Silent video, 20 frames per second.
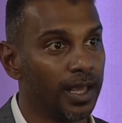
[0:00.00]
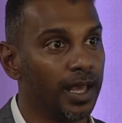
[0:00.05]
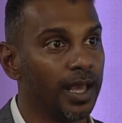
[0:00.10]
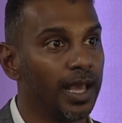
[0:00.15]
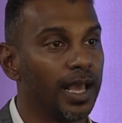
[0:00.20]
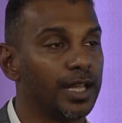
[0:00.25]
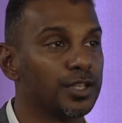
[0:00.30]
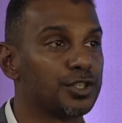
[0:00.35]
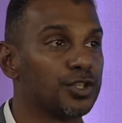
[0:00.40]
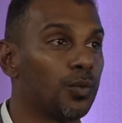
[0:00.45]

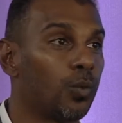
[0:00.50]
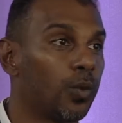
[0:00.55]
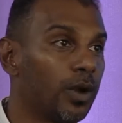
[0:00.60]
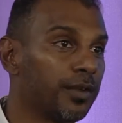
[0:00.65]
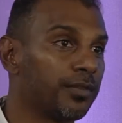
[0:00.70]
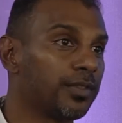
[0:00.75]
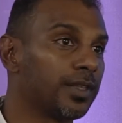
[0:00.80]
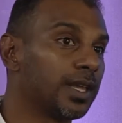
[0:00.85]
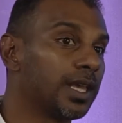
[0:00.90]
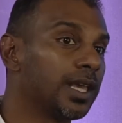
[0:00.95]
And so one of
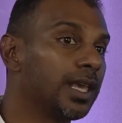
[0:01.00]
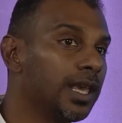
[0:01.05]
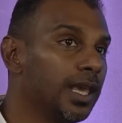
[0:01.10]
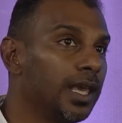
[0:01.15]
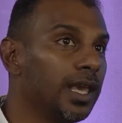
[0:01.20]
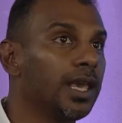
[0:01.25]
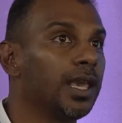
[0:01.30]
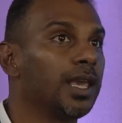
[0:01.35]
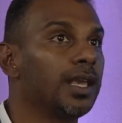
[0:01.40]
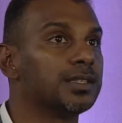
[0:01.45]
the
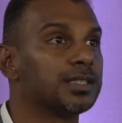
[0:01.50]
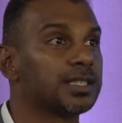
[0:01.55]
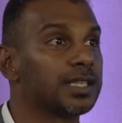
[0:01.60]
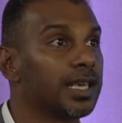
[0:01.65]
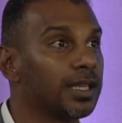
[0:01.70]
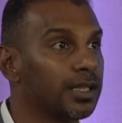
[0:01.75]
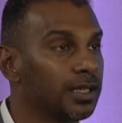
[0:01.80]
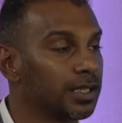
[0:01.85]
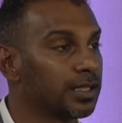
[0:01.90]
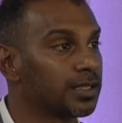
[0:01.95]
key
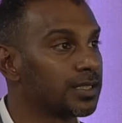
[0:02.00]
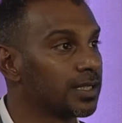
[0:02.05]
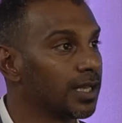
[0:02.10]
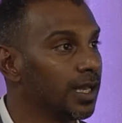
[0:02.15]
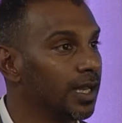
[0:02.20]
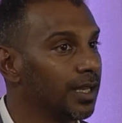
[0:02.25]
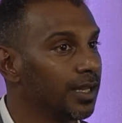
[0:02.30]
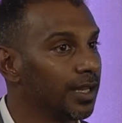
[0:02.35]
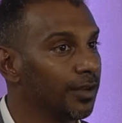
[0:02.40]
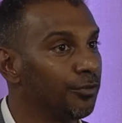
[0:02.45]
skills
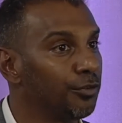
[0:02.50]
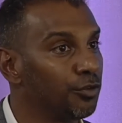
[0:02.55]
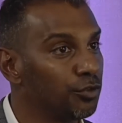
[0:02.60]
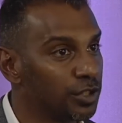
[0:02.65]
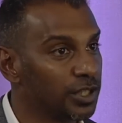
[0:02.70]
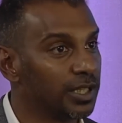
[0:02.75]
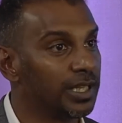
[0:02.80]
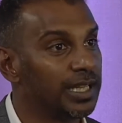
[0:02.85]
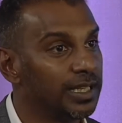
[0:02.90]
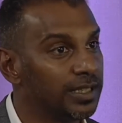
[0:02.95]
that future
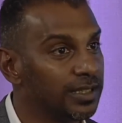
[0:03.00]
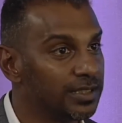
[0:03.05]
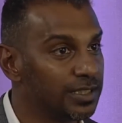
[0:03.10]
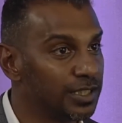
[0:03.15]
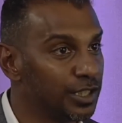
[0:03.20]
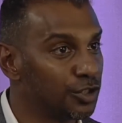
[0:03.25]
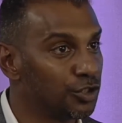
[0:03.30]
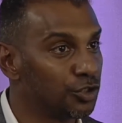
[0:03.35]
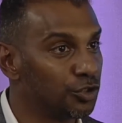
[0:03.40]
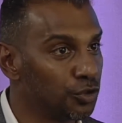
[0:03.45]
leaders
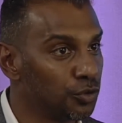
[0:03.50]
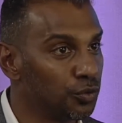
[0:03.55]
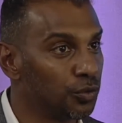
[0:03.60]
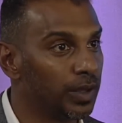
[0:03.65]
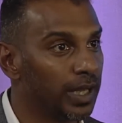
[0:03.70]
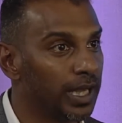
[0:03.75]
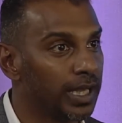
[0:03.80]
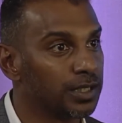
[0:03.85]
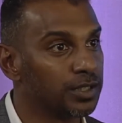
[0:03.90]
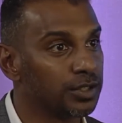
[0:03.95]
need to do
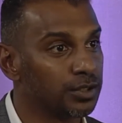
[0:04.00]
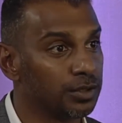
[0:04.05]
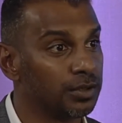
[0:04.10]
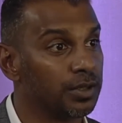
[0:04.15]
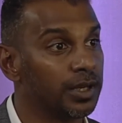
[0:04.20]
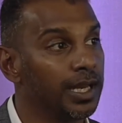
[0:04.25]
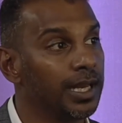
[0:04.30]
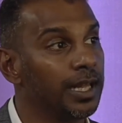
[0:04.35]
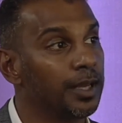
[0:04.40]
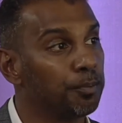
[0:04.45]
is to
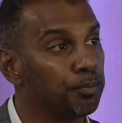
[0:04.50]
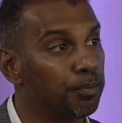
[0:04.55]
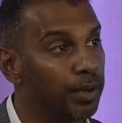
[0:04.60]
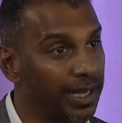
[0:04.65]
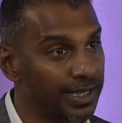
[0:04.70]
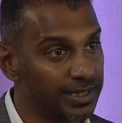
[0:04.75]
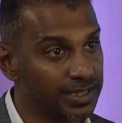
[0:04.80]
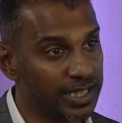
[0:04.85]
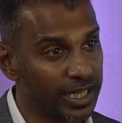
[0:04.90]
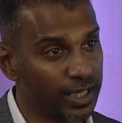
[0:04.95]
really
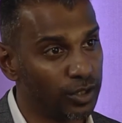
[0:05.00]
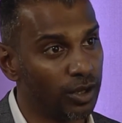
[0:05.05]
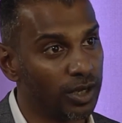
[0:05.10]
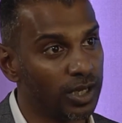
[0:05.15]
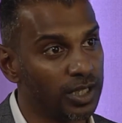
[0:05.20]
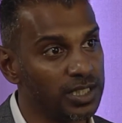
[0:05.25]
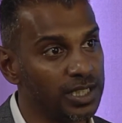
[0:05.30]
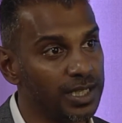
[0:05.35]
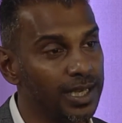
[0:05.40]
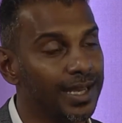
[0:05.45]
embrace
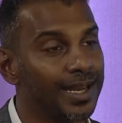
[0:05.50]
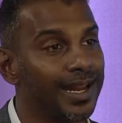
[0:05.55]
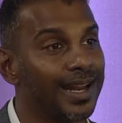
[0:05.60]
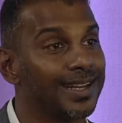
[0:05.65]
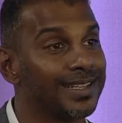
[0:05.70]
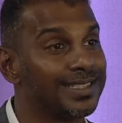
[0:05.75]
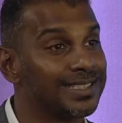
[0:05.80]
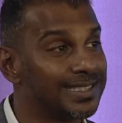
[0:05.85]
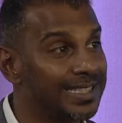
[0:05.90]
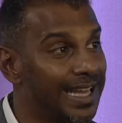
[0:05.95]
technology and
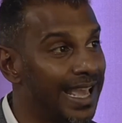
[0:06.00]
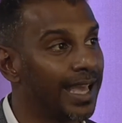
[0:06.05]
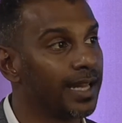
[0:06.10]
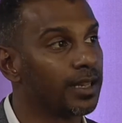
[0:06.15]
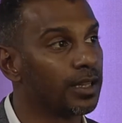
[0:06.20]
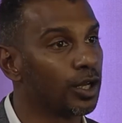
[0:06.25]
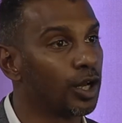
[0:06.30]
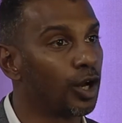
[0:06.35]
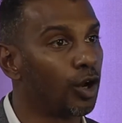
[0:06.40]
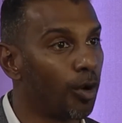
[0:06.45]
understand
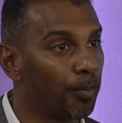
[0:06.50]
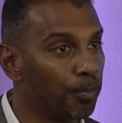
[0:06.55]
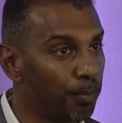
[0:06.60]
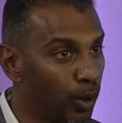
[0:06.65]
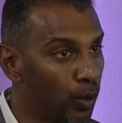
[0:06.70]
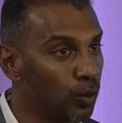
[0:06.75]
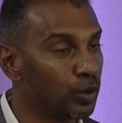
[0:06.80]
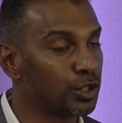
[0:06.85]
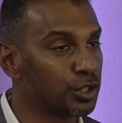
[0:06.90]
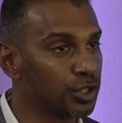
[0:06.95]
the
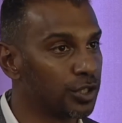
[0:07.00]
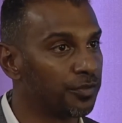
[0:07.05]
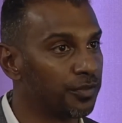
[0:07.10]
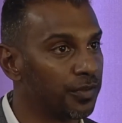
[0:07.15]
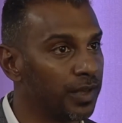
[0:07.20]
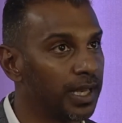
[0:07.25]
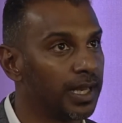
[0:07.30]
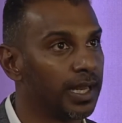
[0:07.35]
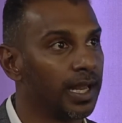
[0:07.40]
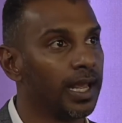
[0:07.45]
components of
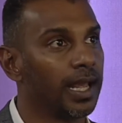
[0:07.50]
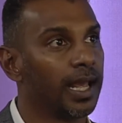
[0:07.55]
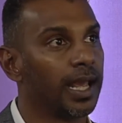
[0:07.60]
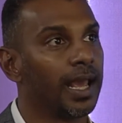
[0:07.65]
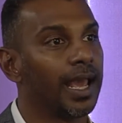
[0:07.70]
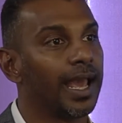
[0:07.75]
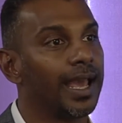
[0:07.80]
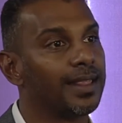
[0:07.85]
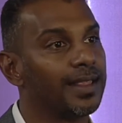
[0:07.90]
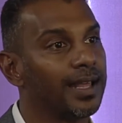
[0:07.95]
it.
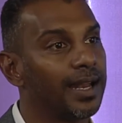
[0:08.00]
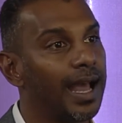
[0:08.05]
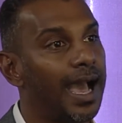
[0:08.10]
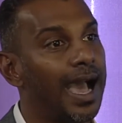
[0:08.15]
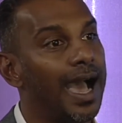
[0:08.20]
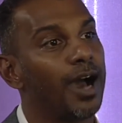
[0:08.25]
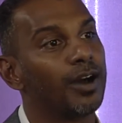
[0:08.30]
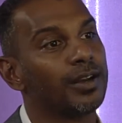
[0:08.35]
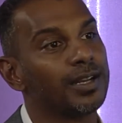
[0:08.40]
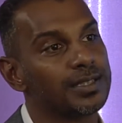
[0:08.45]
And then
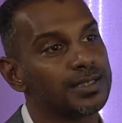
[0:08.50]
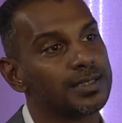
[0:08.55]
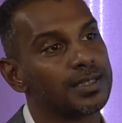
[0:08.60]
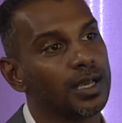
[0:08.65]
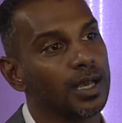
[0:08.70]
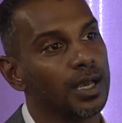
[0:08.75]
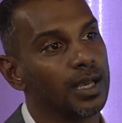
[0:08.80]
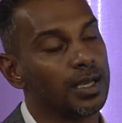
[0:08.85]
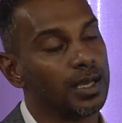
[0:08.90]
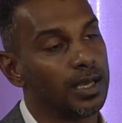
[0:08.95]
how does
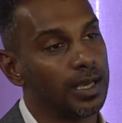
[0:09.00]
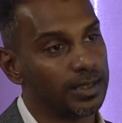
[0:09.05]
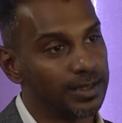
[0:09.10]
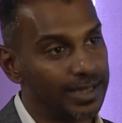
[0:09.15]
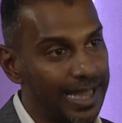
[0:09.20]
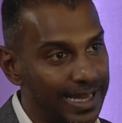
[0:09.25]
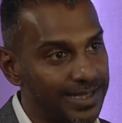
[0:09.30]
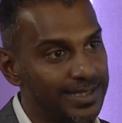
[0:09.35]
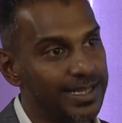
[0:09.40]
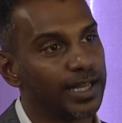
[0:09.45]

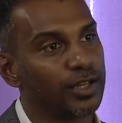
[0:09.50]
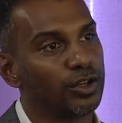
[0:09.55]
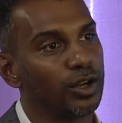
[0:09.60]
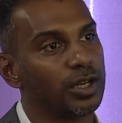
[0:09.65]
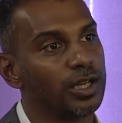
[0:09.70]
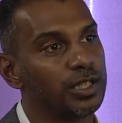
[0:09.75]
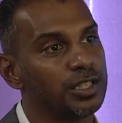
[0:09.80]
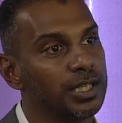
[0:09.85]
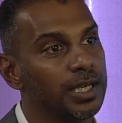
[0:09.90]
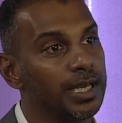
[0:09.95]
that
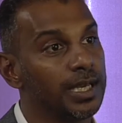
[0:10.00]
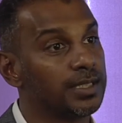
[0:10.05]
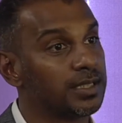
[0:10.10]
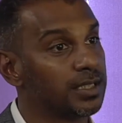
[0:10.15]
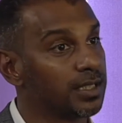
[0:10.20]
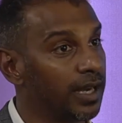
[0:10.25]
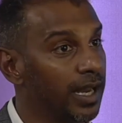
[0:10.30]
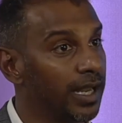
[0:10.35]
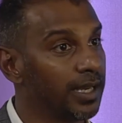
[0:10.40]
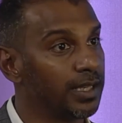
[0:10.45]
technology
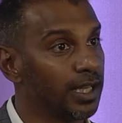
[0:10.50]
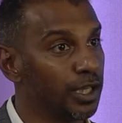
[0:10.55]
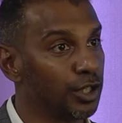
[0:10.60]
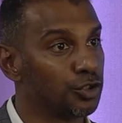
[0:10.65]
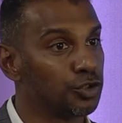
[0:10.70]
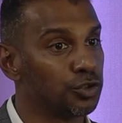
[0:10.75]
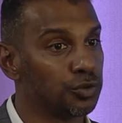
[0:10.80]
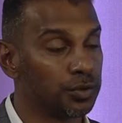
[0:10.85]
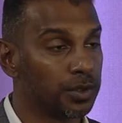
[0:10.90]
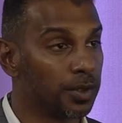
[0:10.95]
integrate
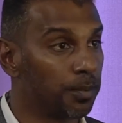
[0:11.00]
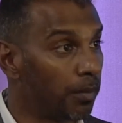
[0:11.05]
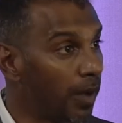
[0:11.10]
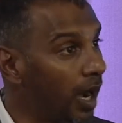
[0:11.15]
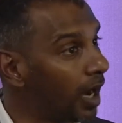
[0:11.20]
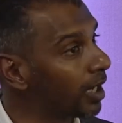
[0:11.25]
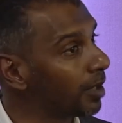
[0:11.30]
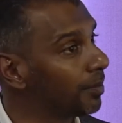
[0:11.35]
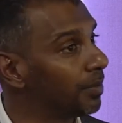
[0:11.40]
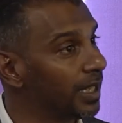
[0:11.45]
into the
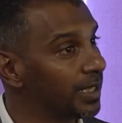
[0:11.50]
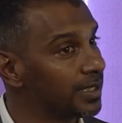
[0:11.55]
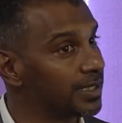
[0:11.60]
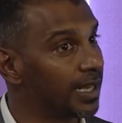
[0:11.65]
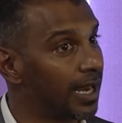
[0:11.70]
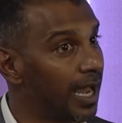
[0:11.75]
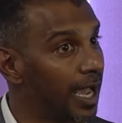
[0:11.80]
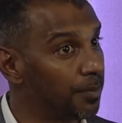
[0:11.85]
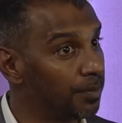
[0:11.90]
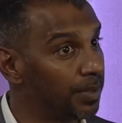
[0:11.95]
marketplace that
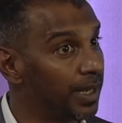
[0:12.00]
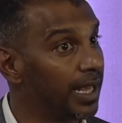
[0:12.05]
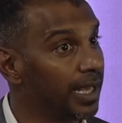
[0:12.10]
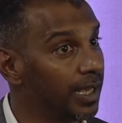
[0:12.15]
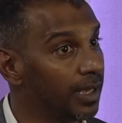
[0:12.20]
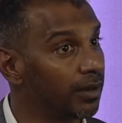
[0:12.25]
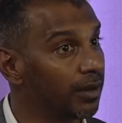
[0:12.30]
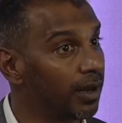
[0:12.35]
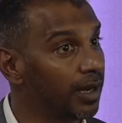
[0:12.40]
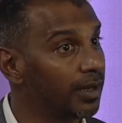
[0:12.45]
I'm playing
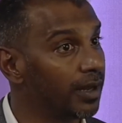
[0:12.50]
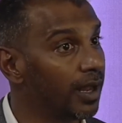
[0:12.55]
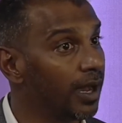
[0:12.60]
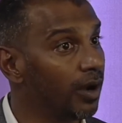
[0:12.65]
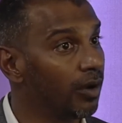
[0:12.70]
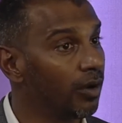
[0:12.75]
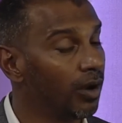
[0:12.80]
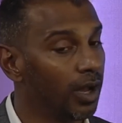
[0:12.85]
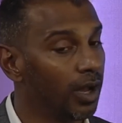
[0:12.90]
in right now?